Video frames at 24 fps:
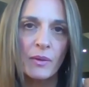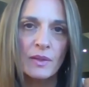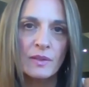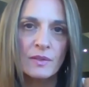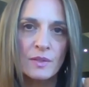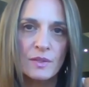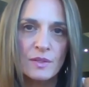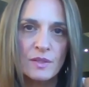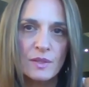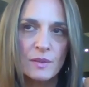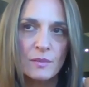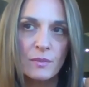and
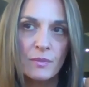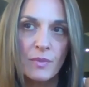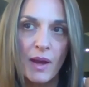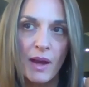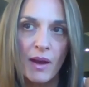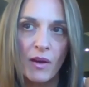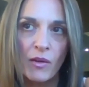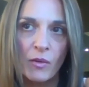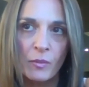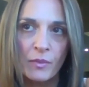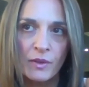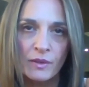
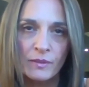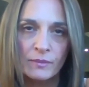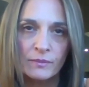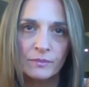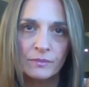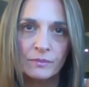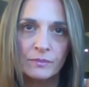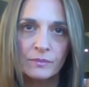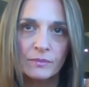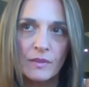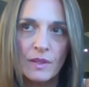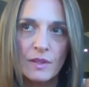disempowerment
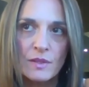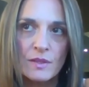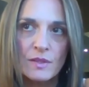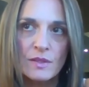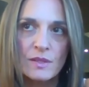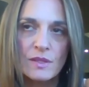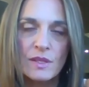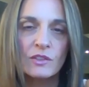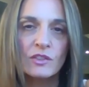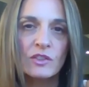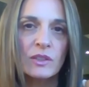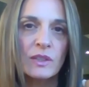is
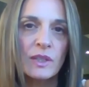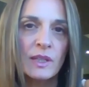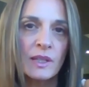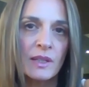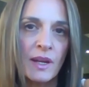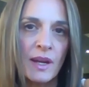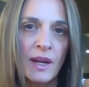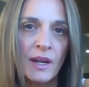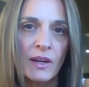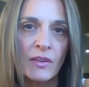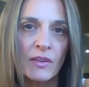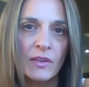essentially
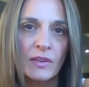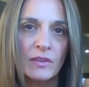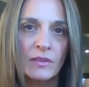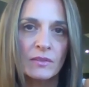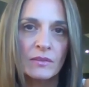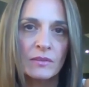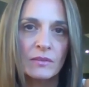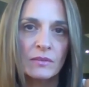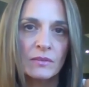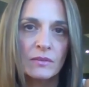inherent